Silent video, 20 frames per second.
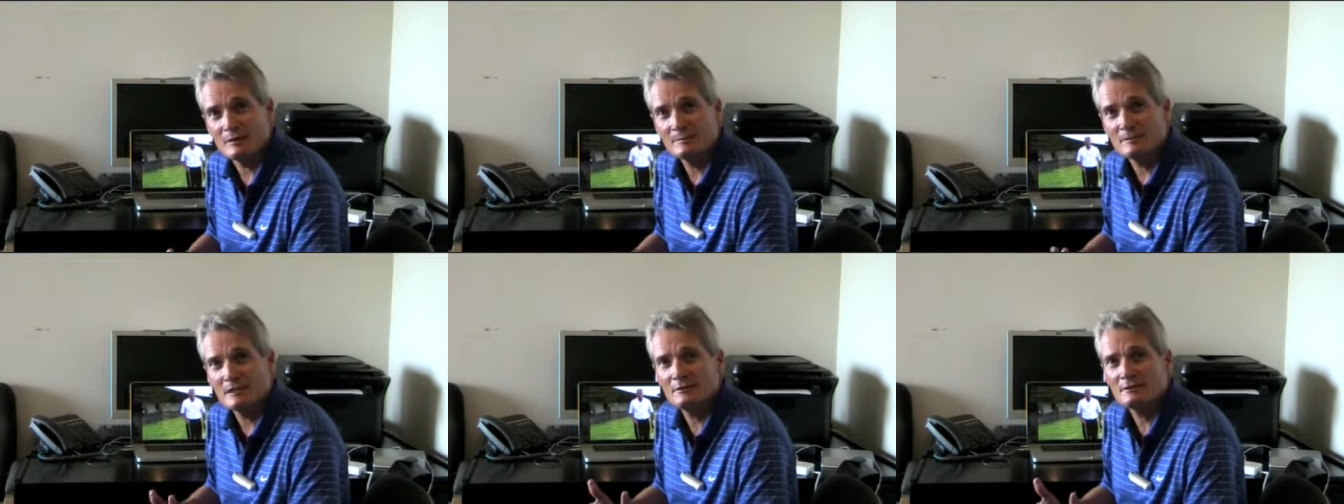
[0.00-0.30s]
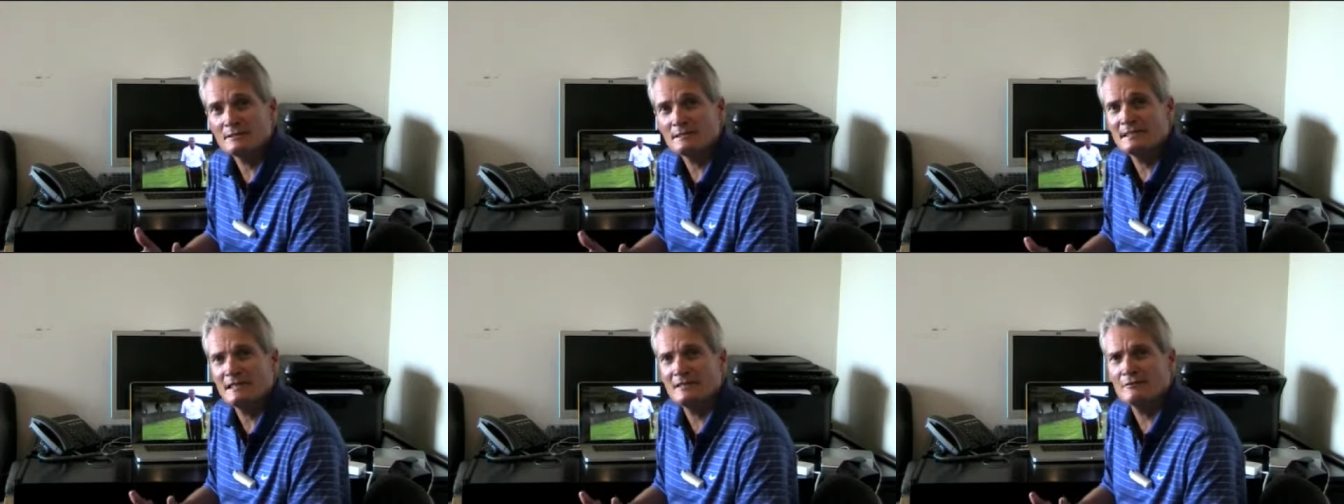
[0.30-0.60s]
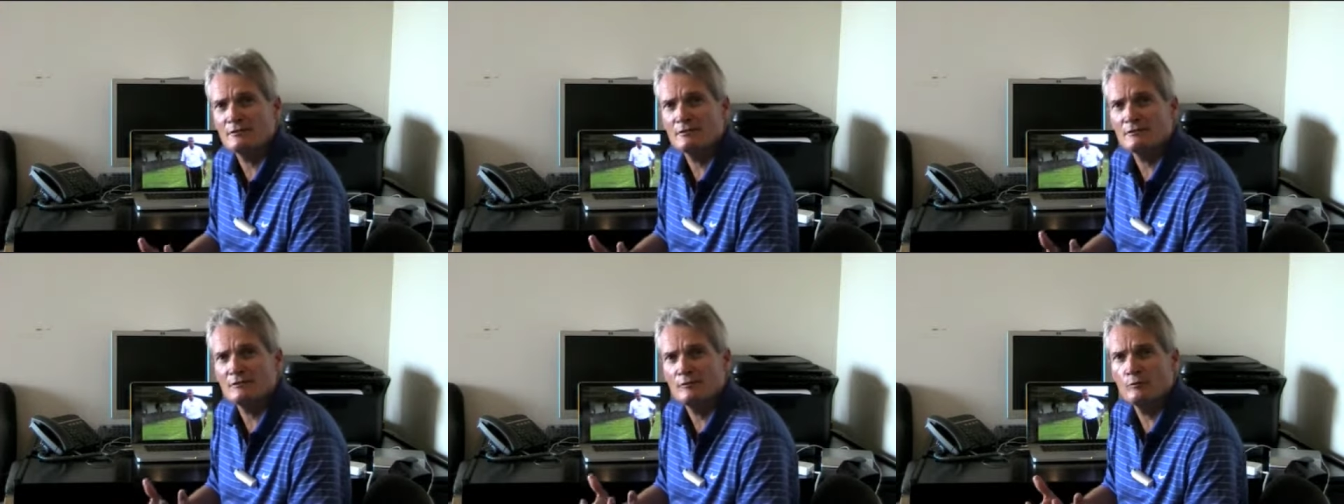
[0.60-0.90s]
I'm going to
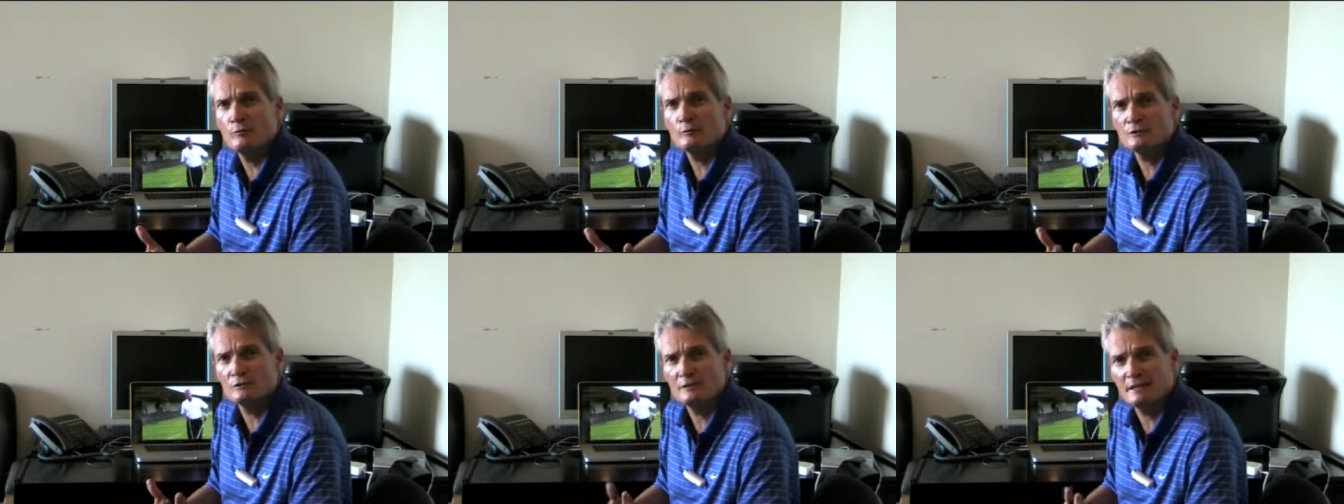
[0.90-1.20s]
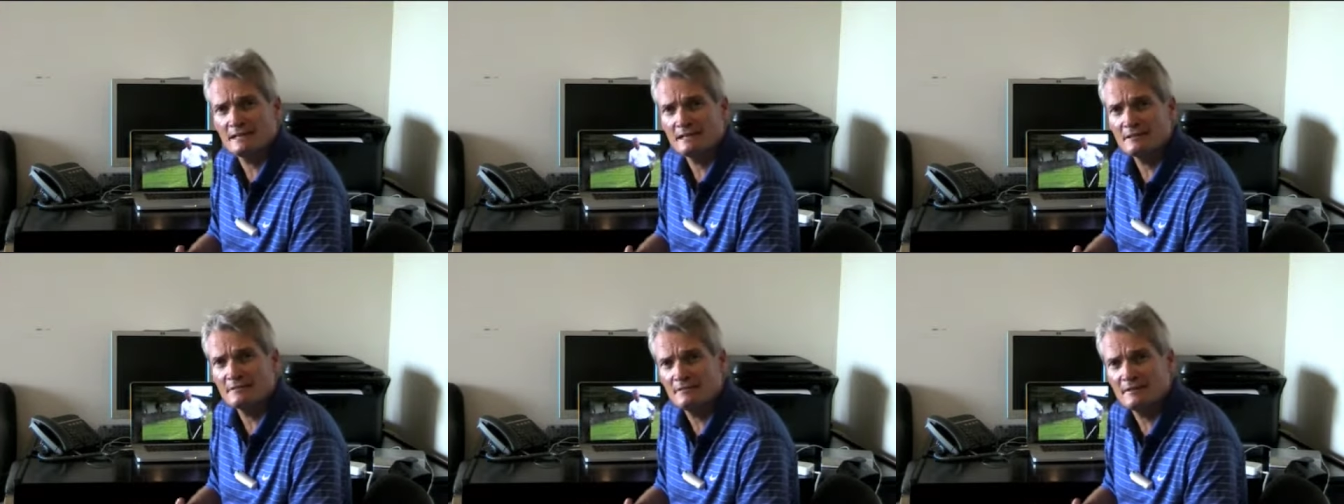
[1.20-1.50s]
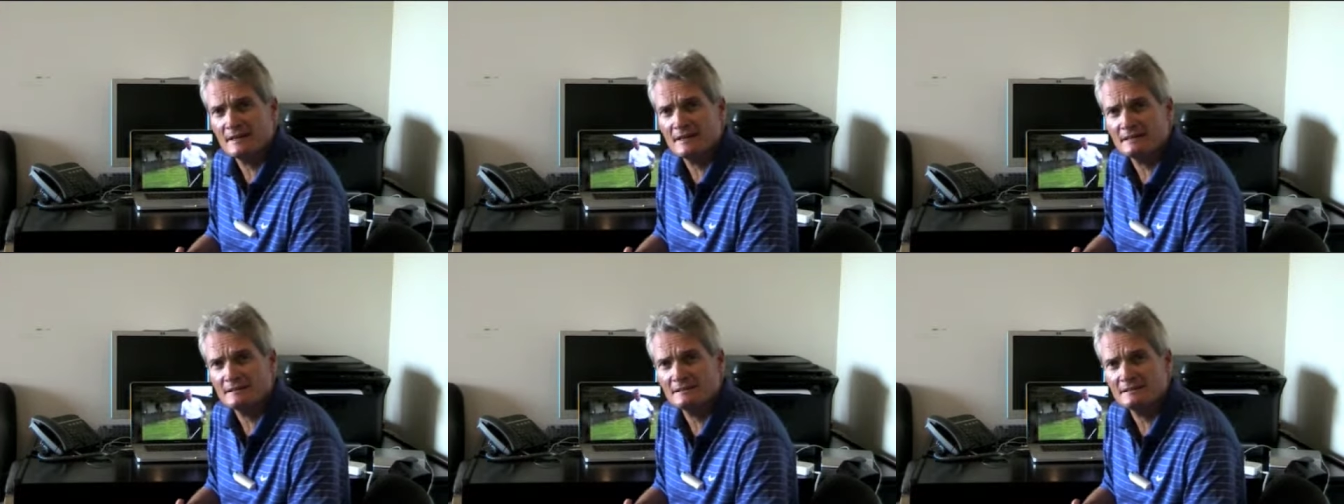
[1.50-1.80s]
cover the 4 training
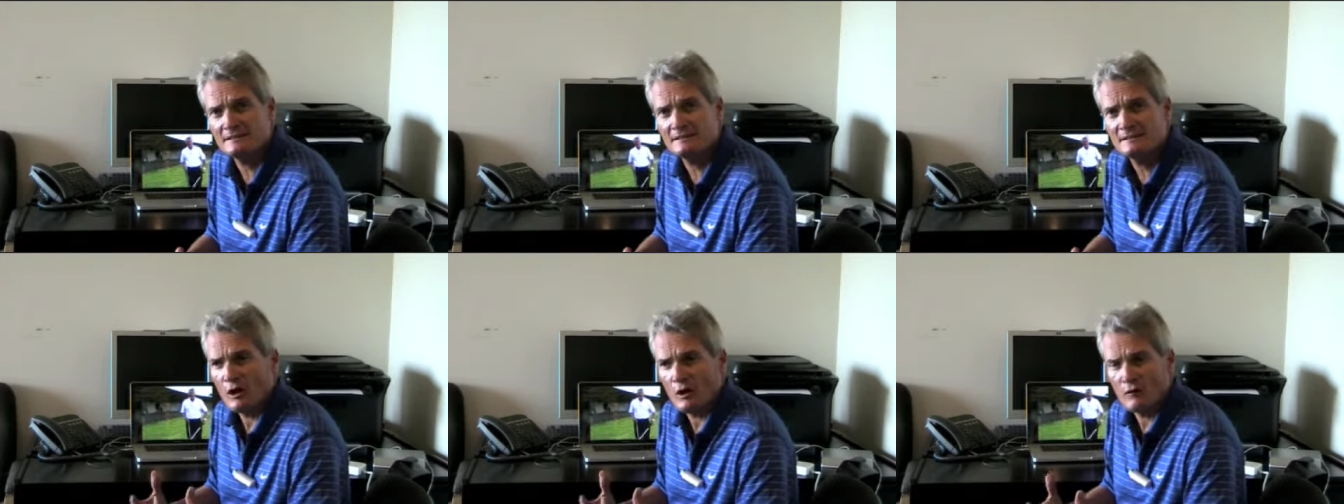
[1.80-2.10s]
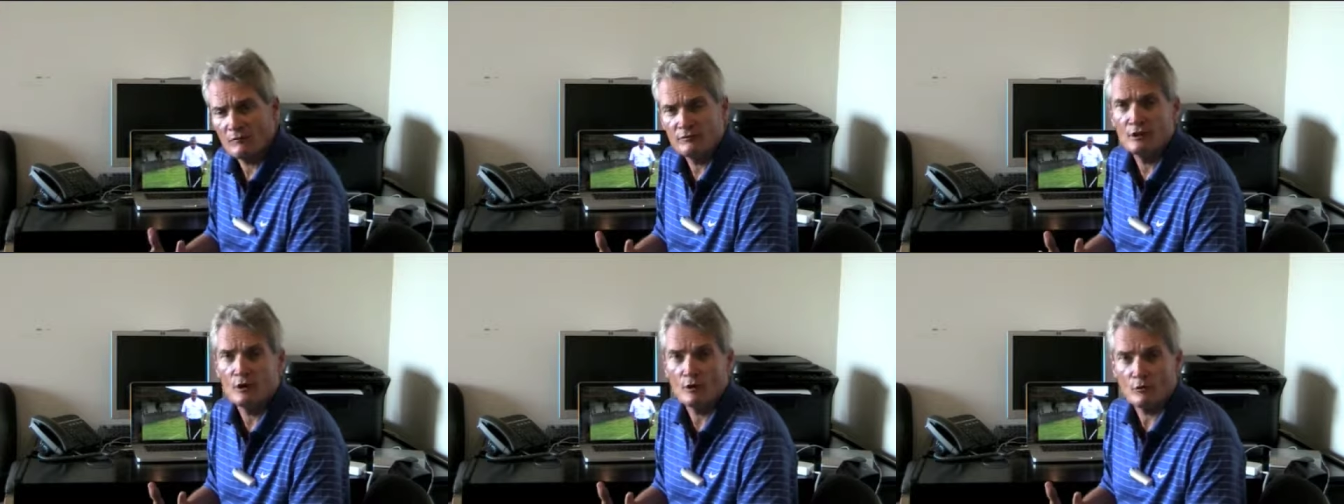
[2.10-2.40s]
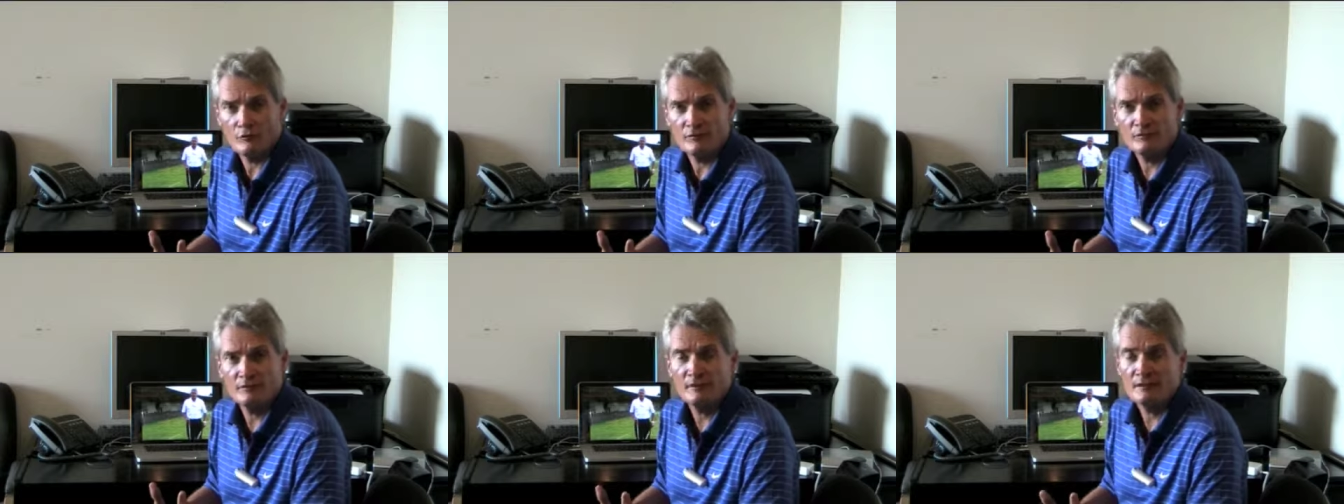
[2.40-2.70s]
factors of
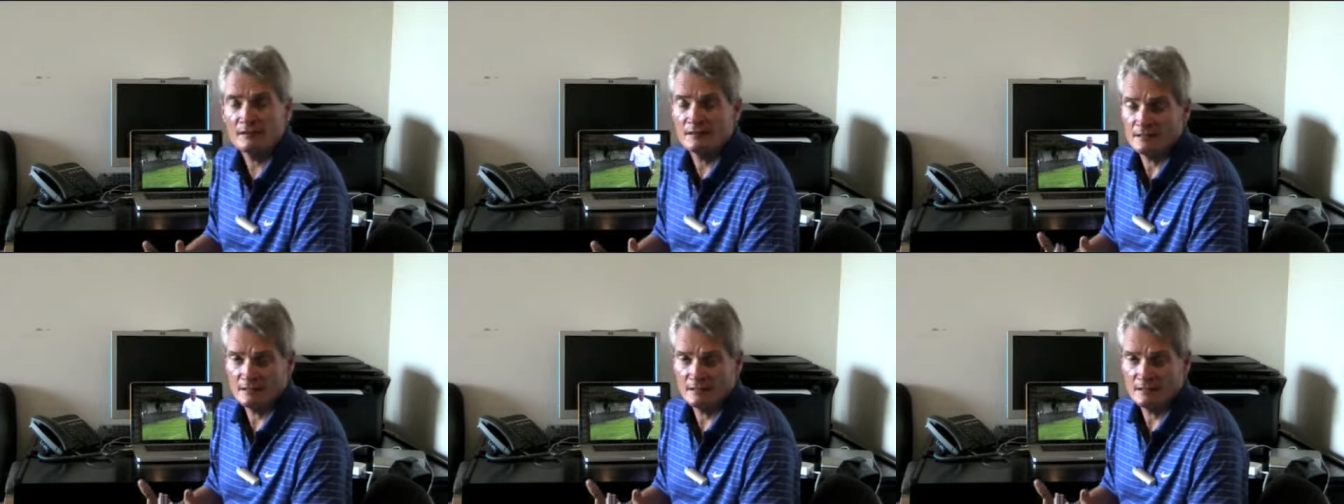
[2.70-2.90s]
golf.